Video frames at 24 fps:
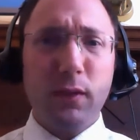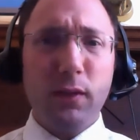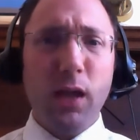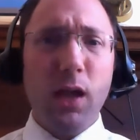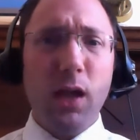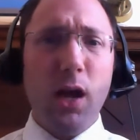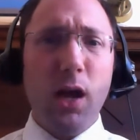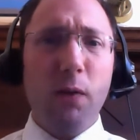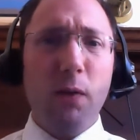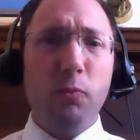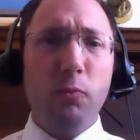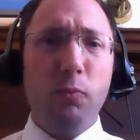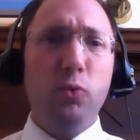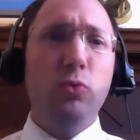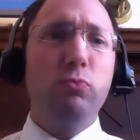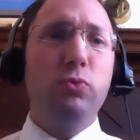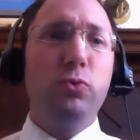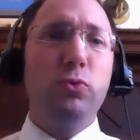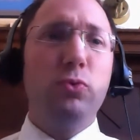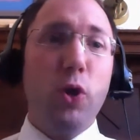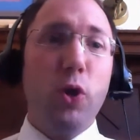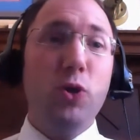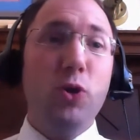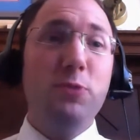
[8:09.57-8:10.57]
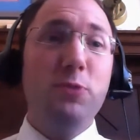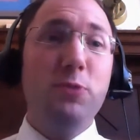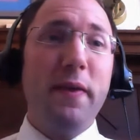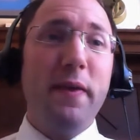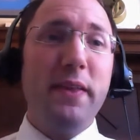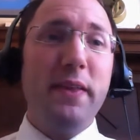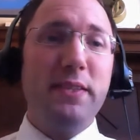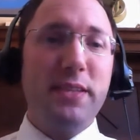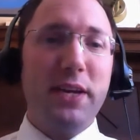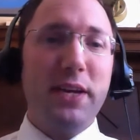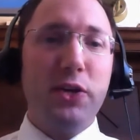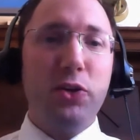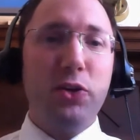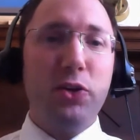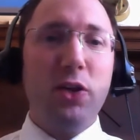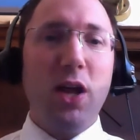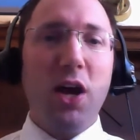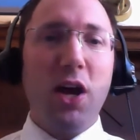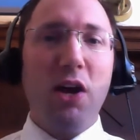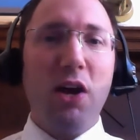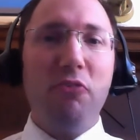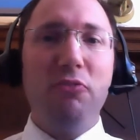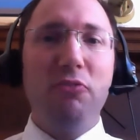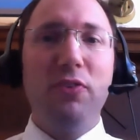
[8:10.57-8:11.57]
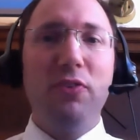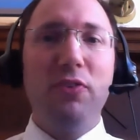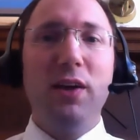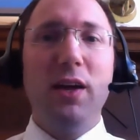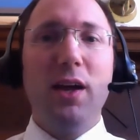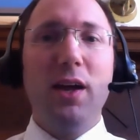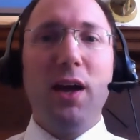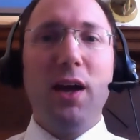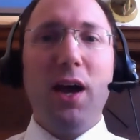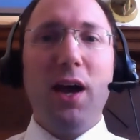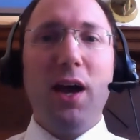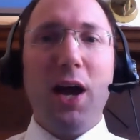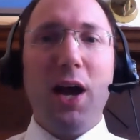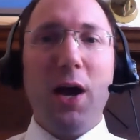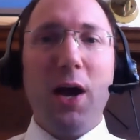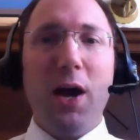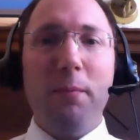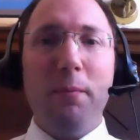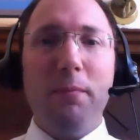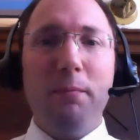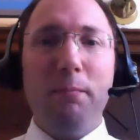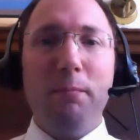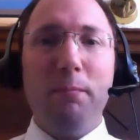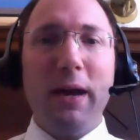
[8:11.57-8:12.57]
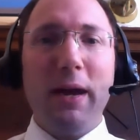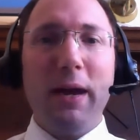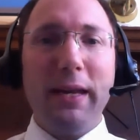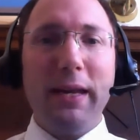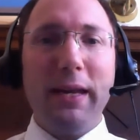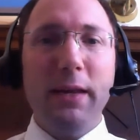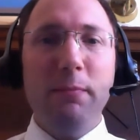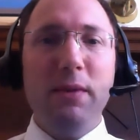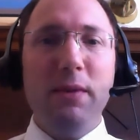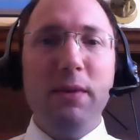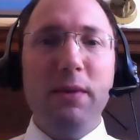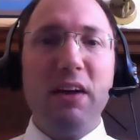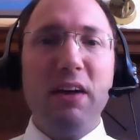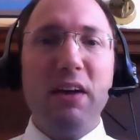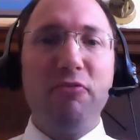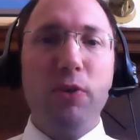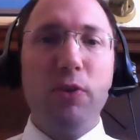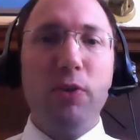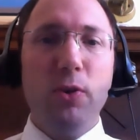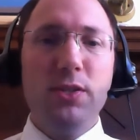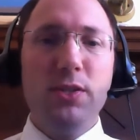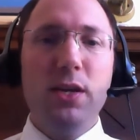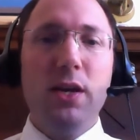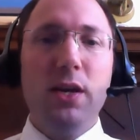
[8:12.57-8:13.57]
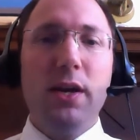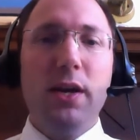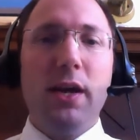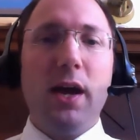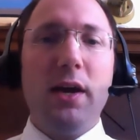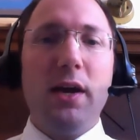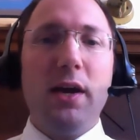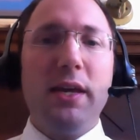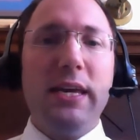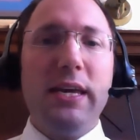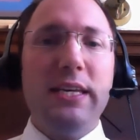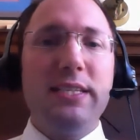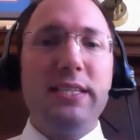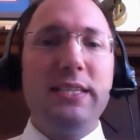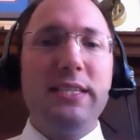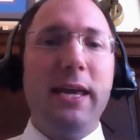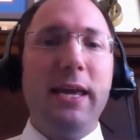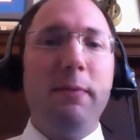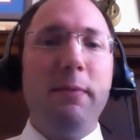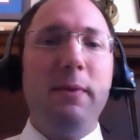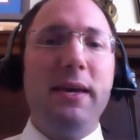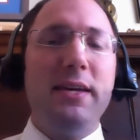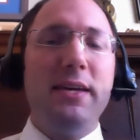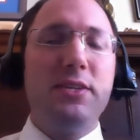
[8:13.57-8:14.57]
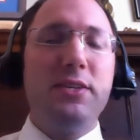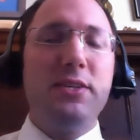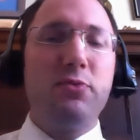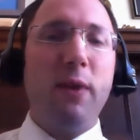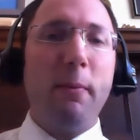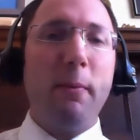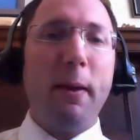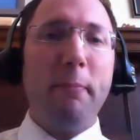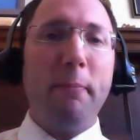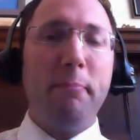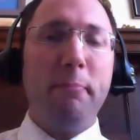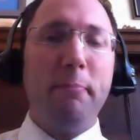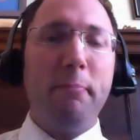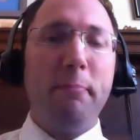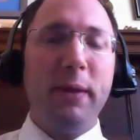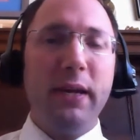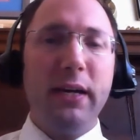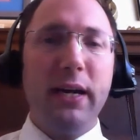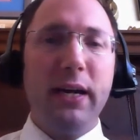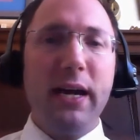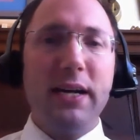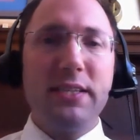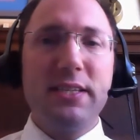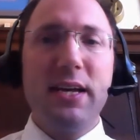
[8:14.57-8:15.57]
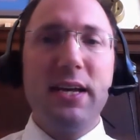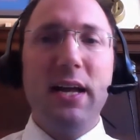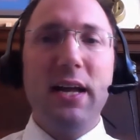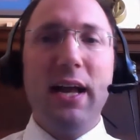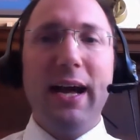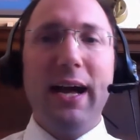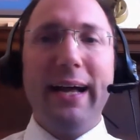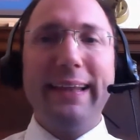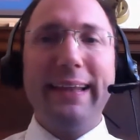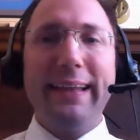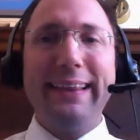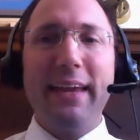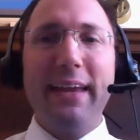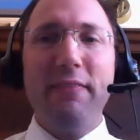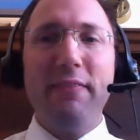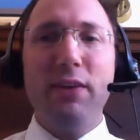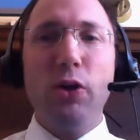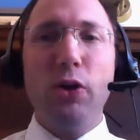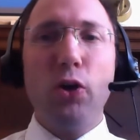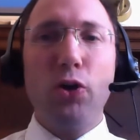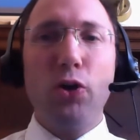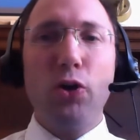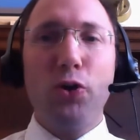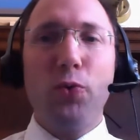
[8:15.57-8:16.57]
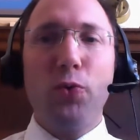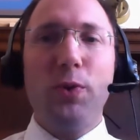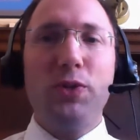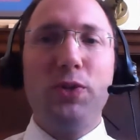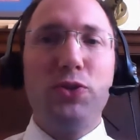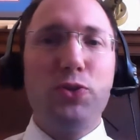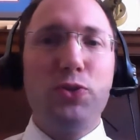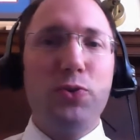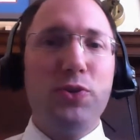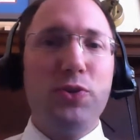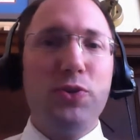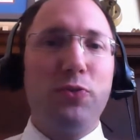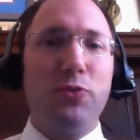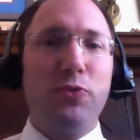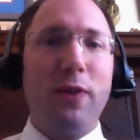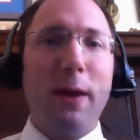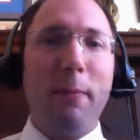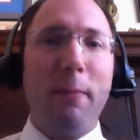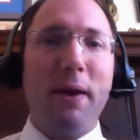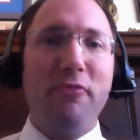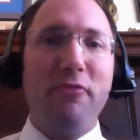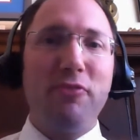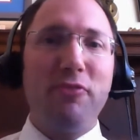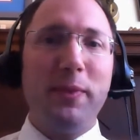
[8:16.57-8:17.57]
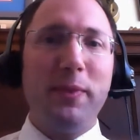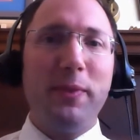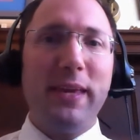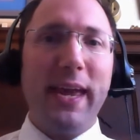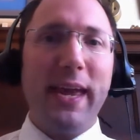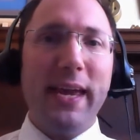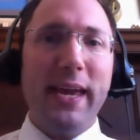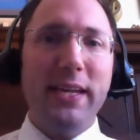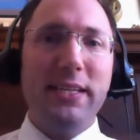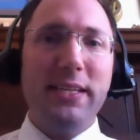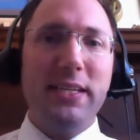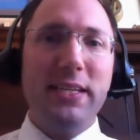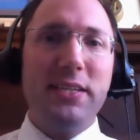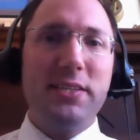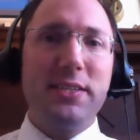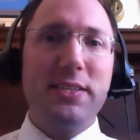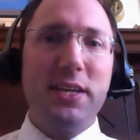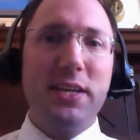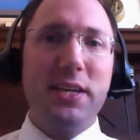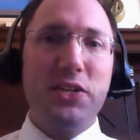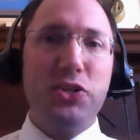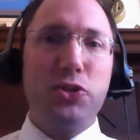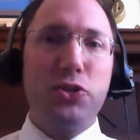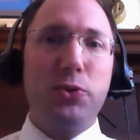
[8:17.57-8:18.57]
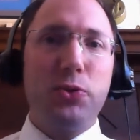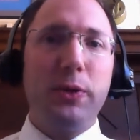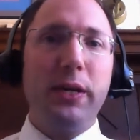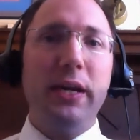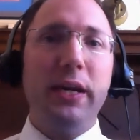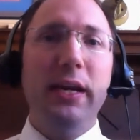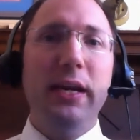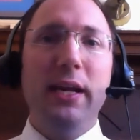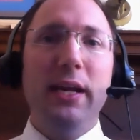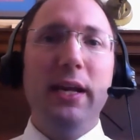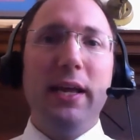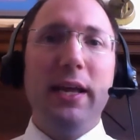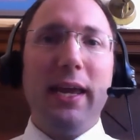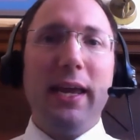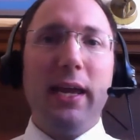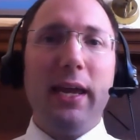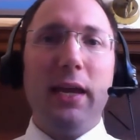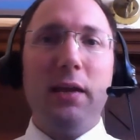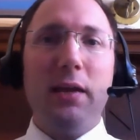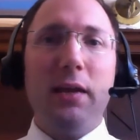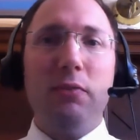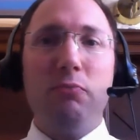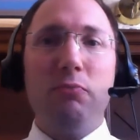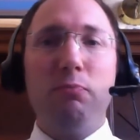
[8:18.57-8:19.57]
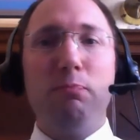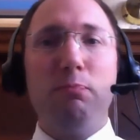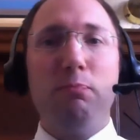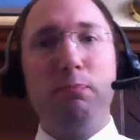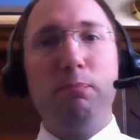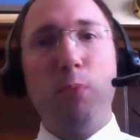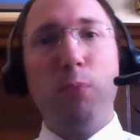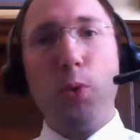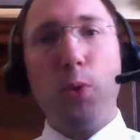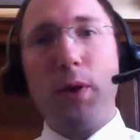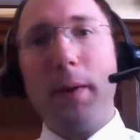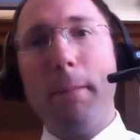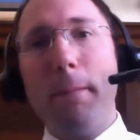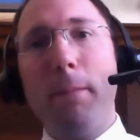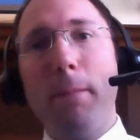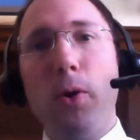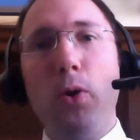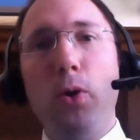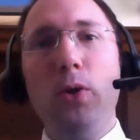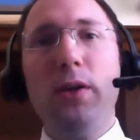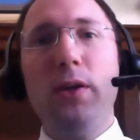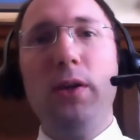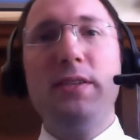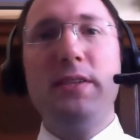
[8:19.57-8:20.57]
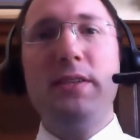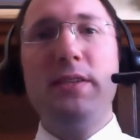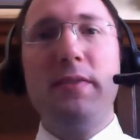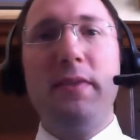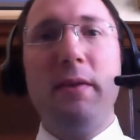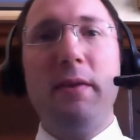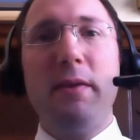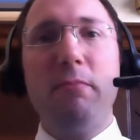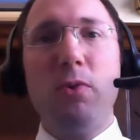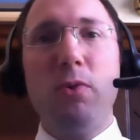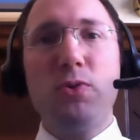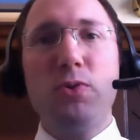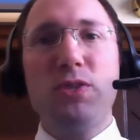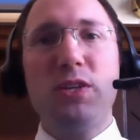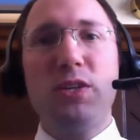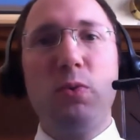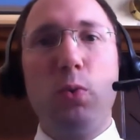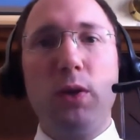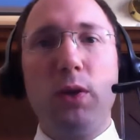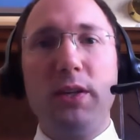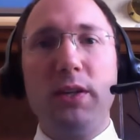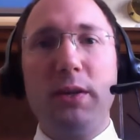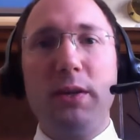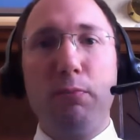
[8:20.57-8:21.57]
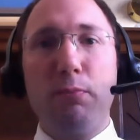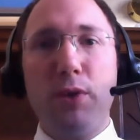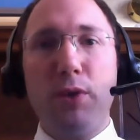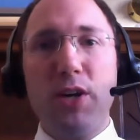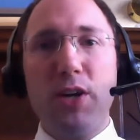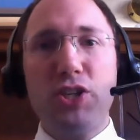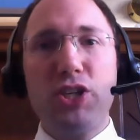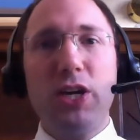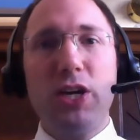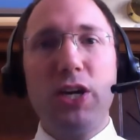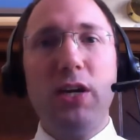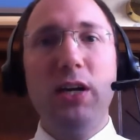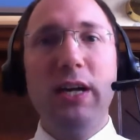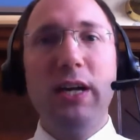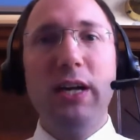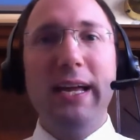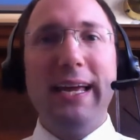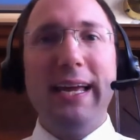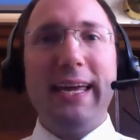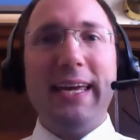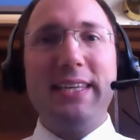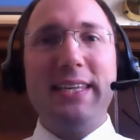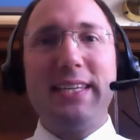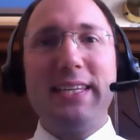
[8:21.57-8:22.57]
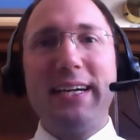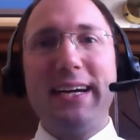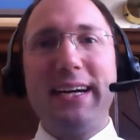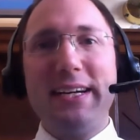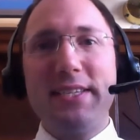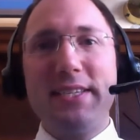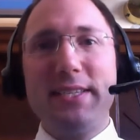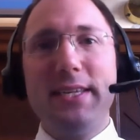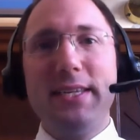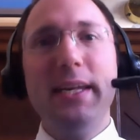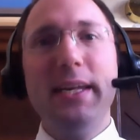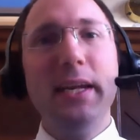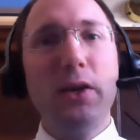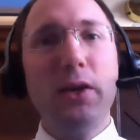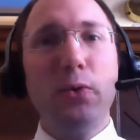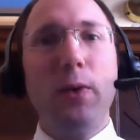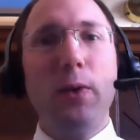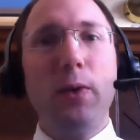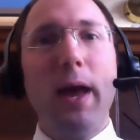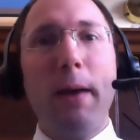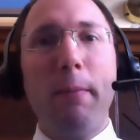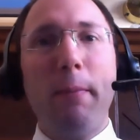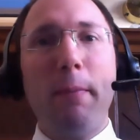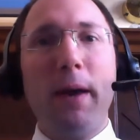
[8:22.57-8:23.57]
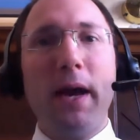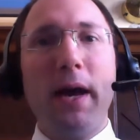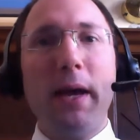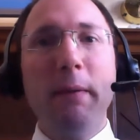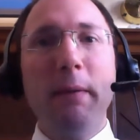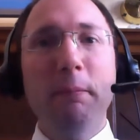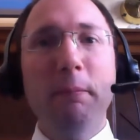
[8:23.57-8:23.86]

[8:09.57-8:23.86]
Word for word: um, who, who, goes by the title of um, Panim Yafot. Uh, his name is Rabbi Pinchas Halevi Horowitz, who is a rabbi from the 18th century in born in Poland and then mostly worked in Prussia. He's a Hasidic rabbi